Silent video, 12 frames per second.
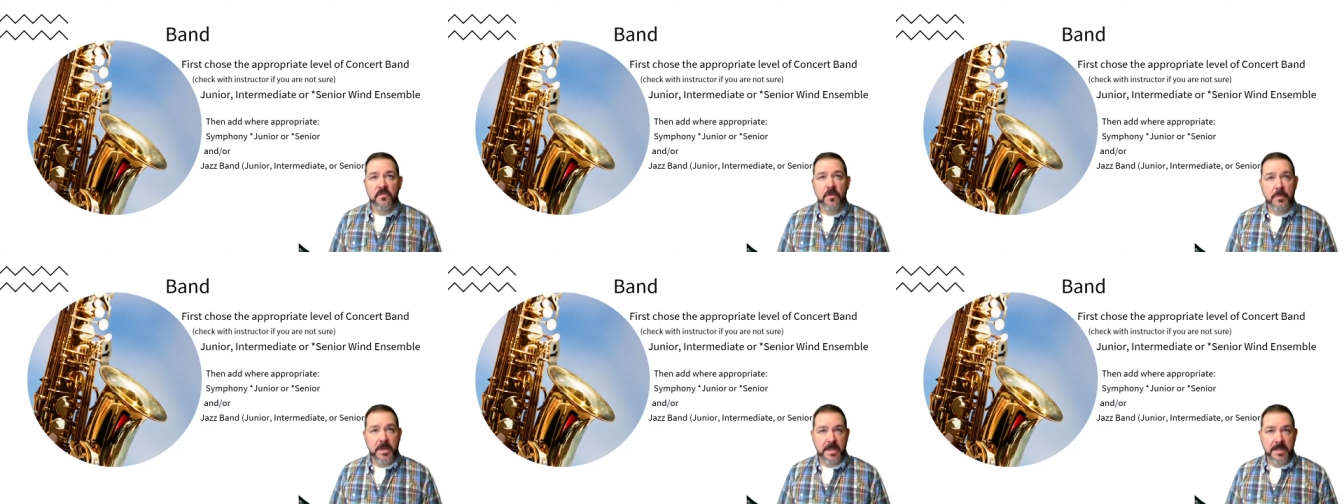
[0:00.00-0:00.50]

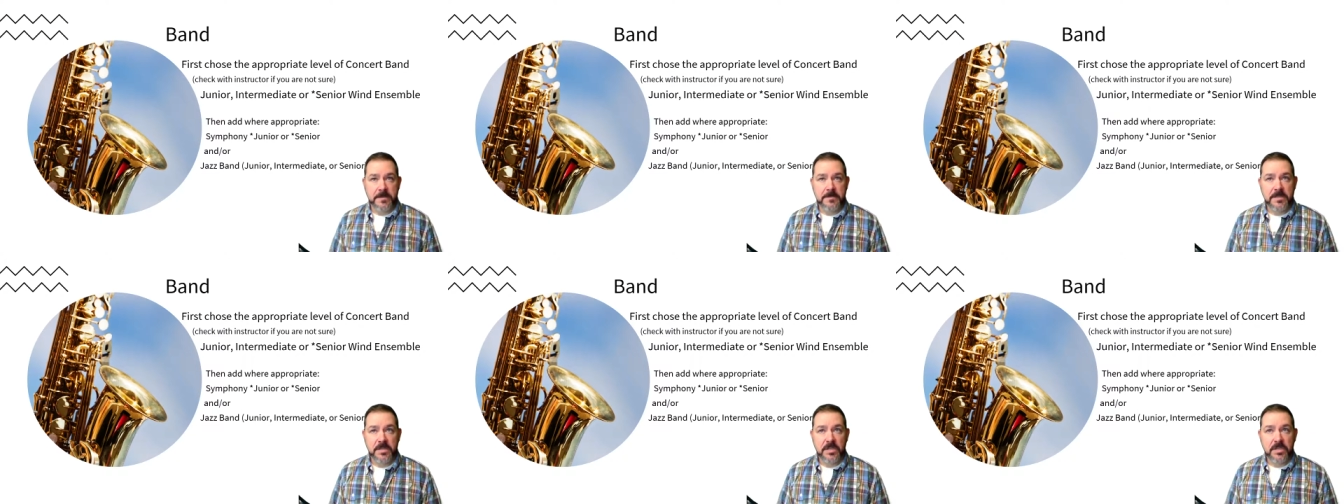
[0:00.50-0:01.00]
For
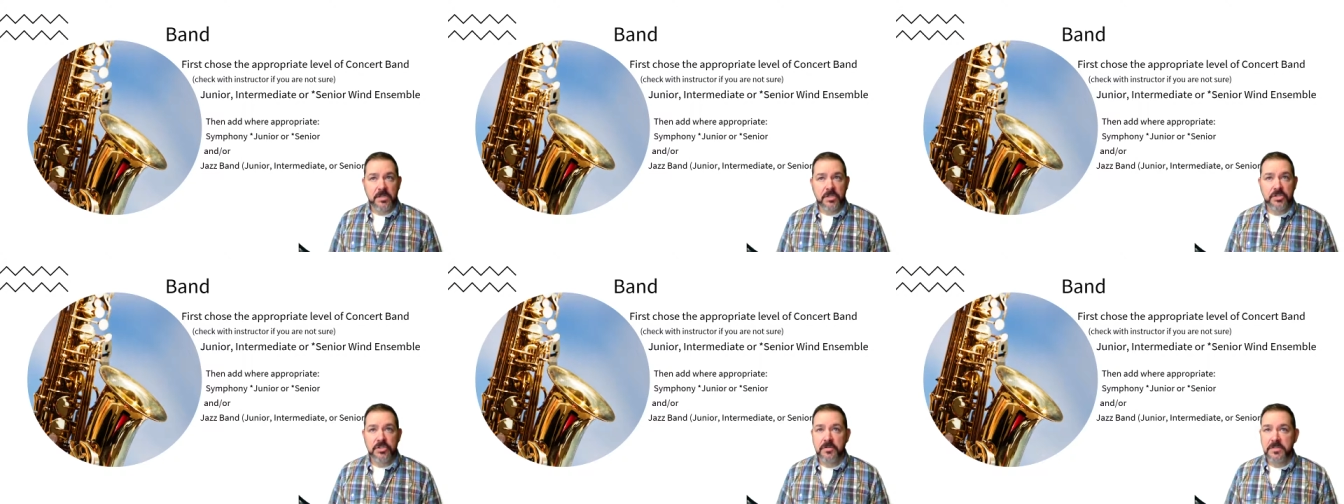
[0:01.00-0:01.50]
band,
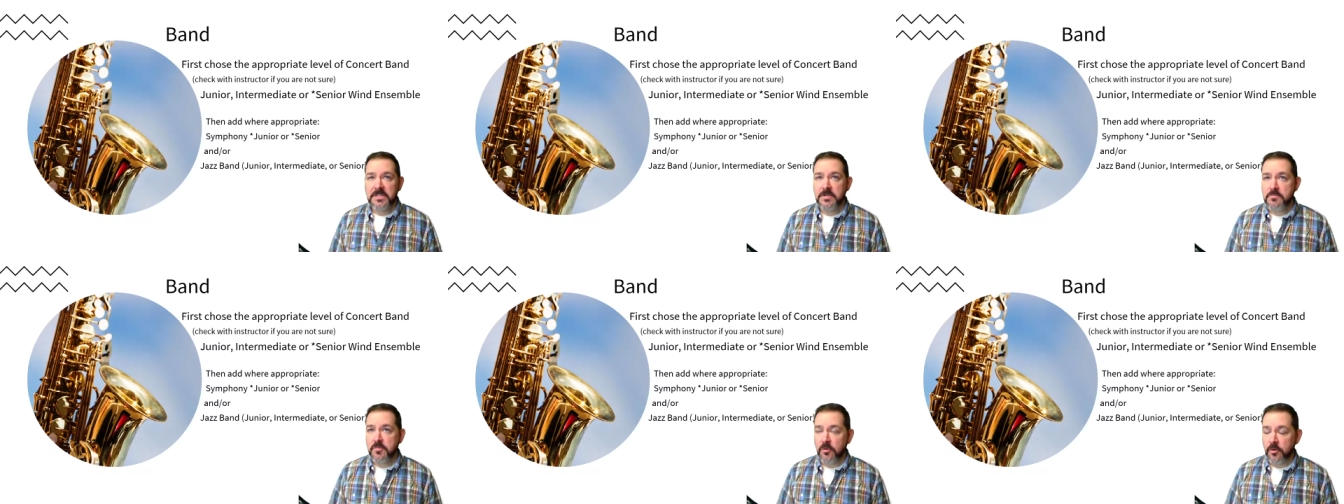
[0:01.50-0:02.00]
choose
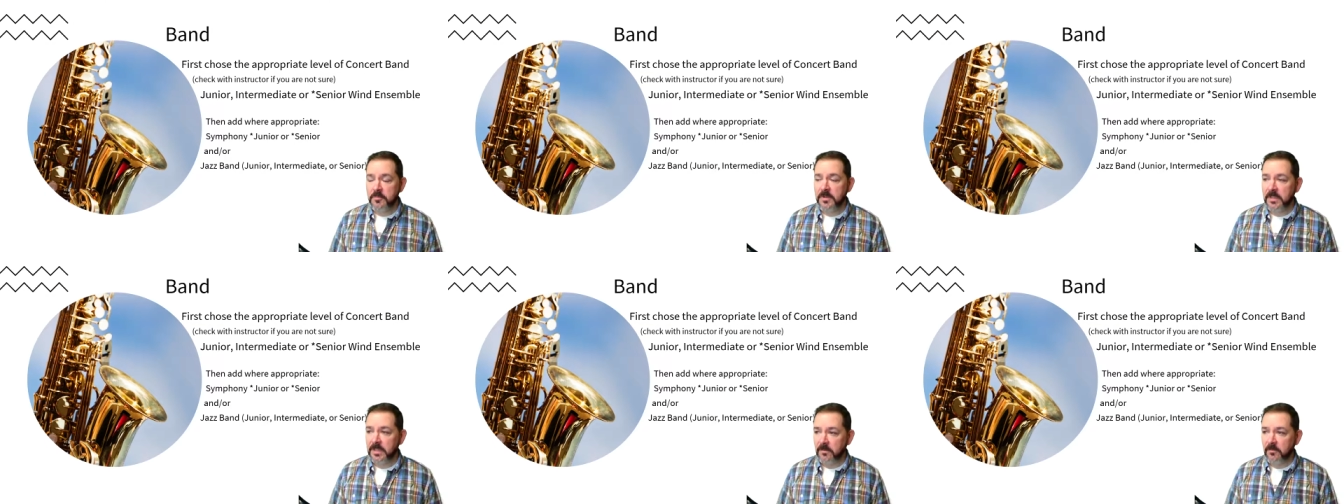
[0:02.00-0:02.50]
the
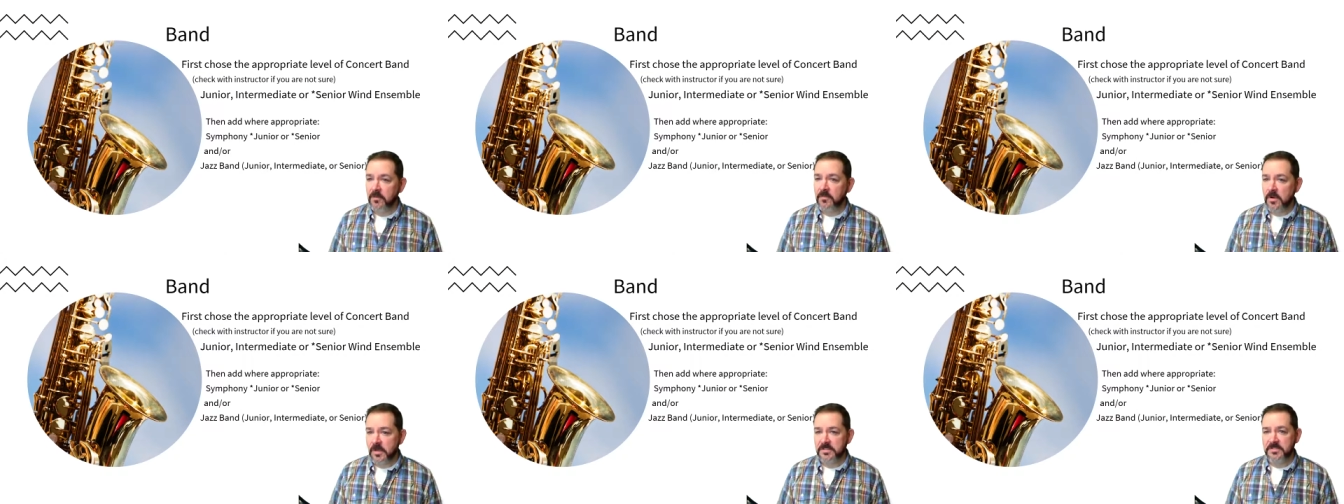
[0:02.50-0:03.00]
appropriate level of
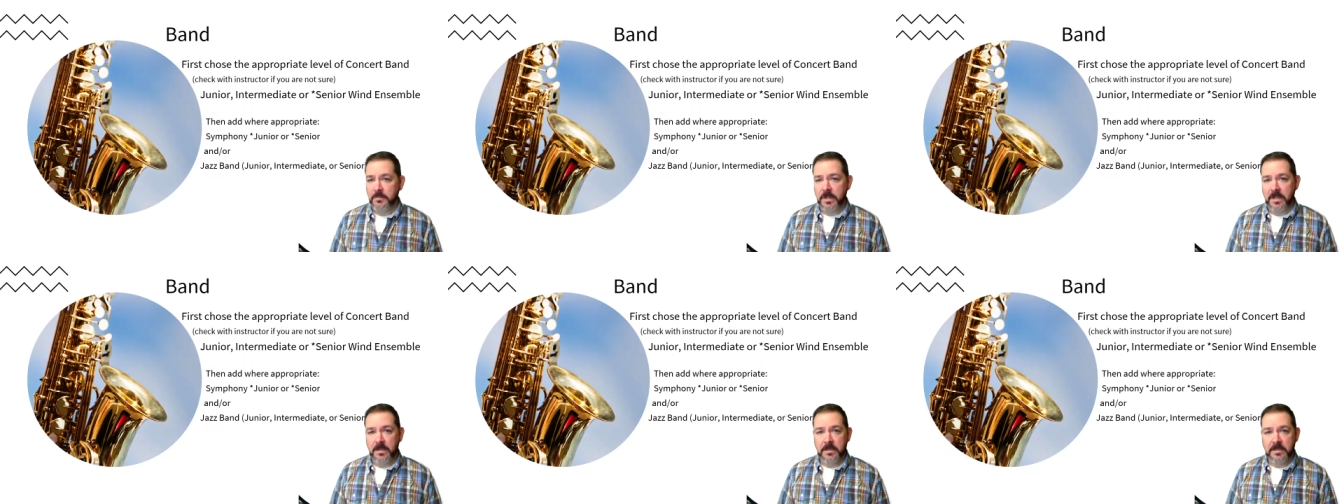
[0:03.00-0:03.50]
concert
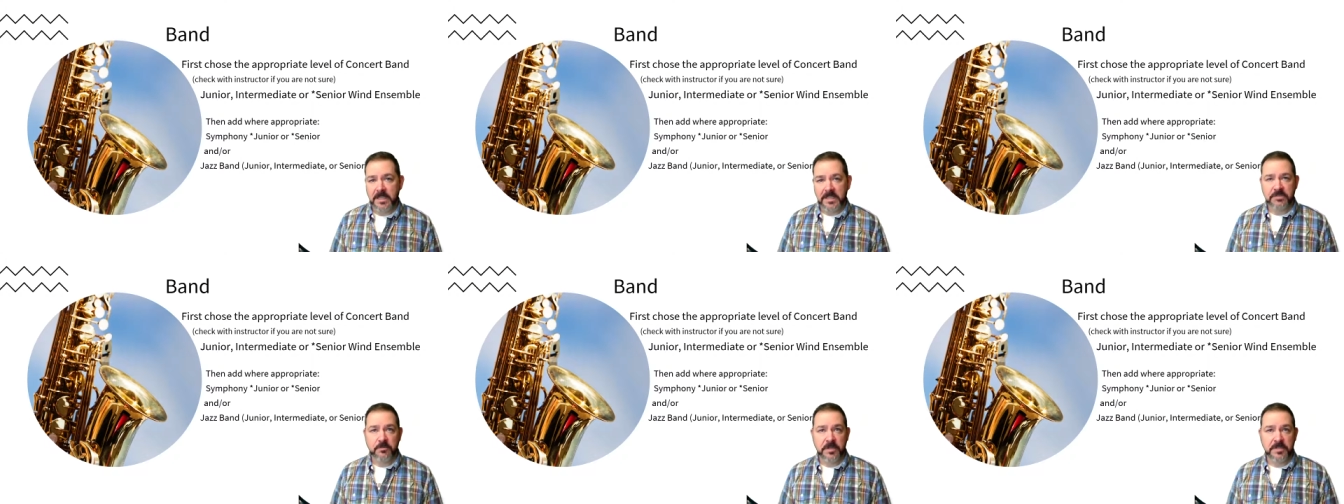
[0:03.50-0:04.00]
band.
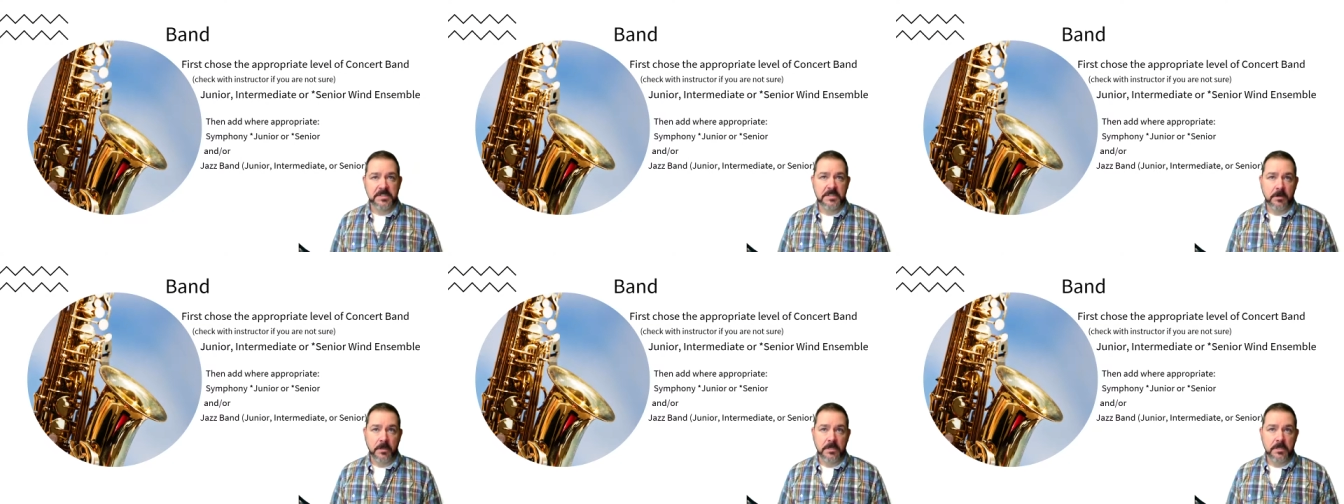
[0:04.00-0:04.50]
That's where you
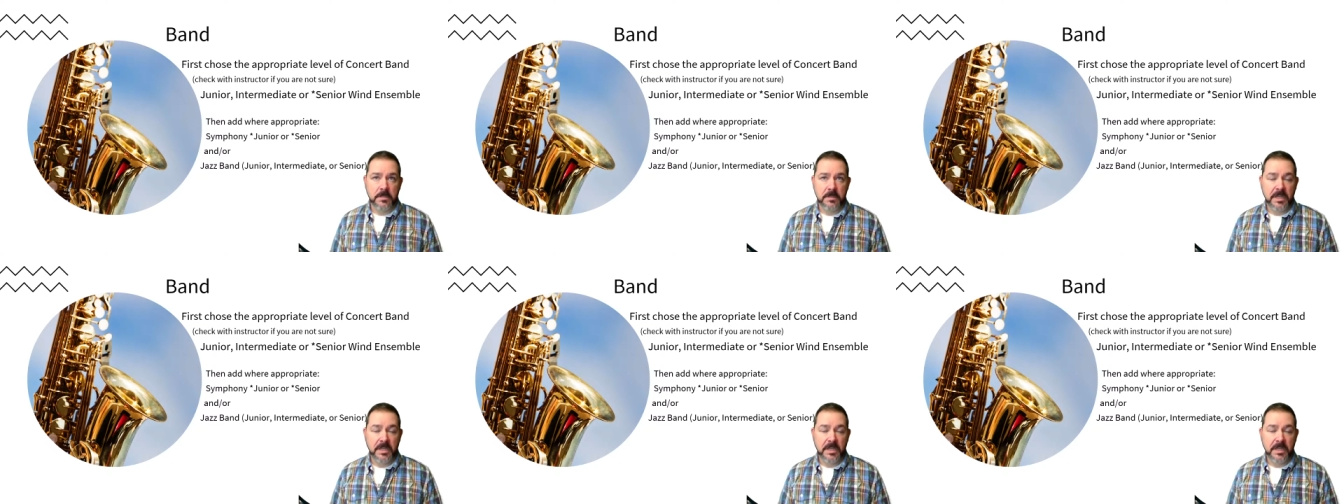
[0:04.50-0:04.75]
start.